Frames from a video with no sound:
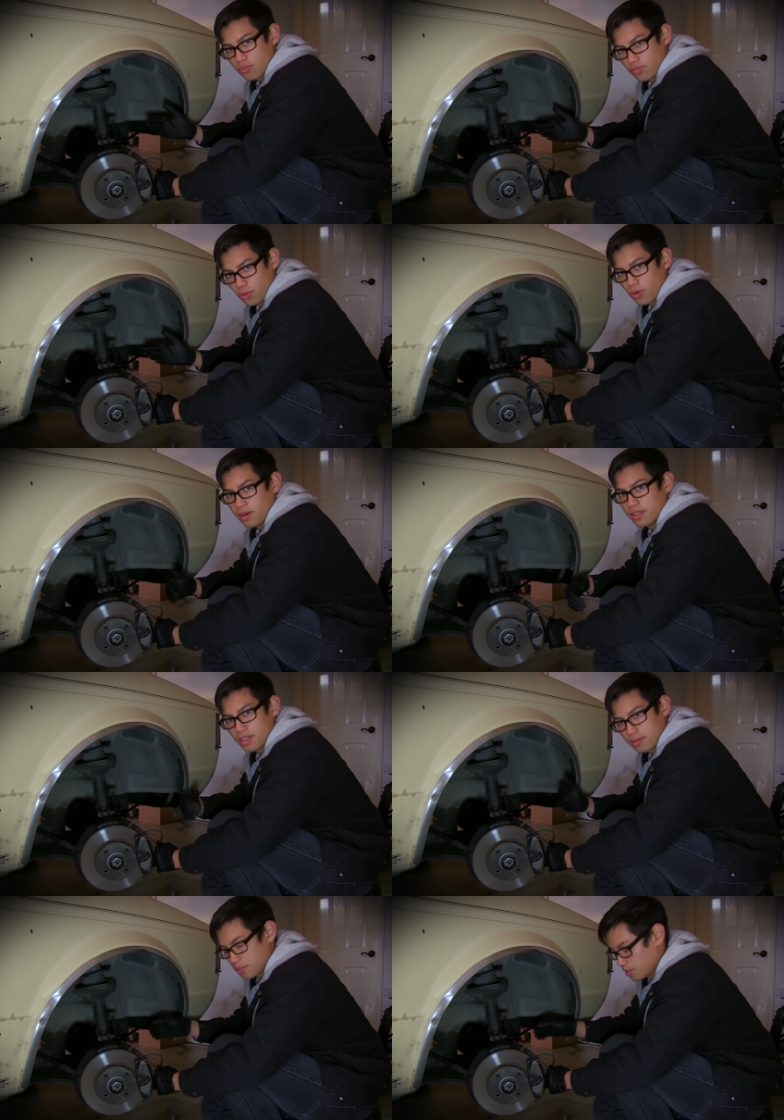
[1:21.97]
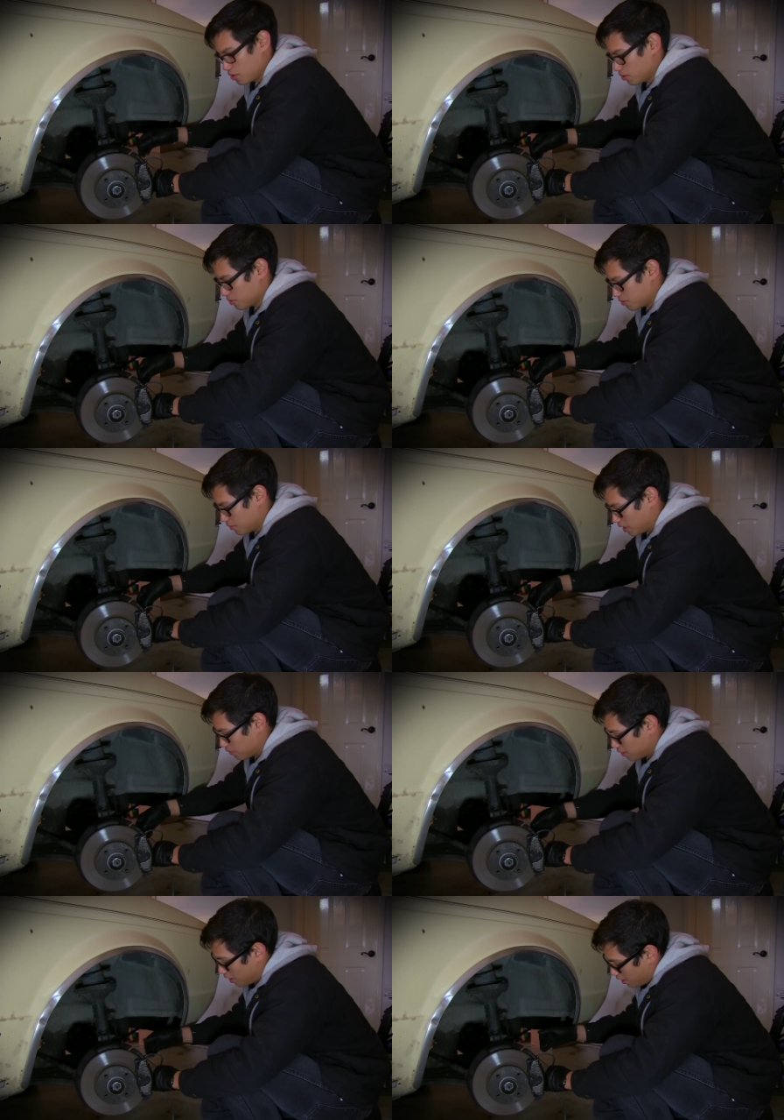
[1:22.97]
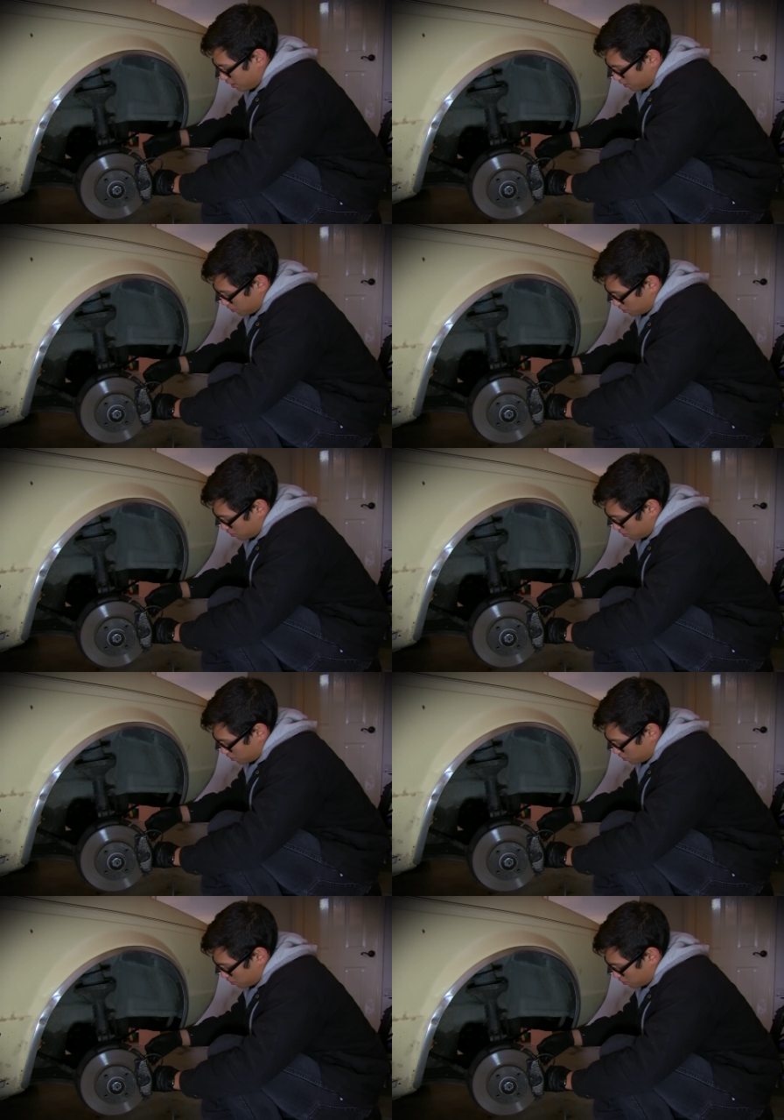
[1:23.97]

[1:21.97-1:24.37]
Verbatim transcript: or floor and then I'm gonna close the valve. And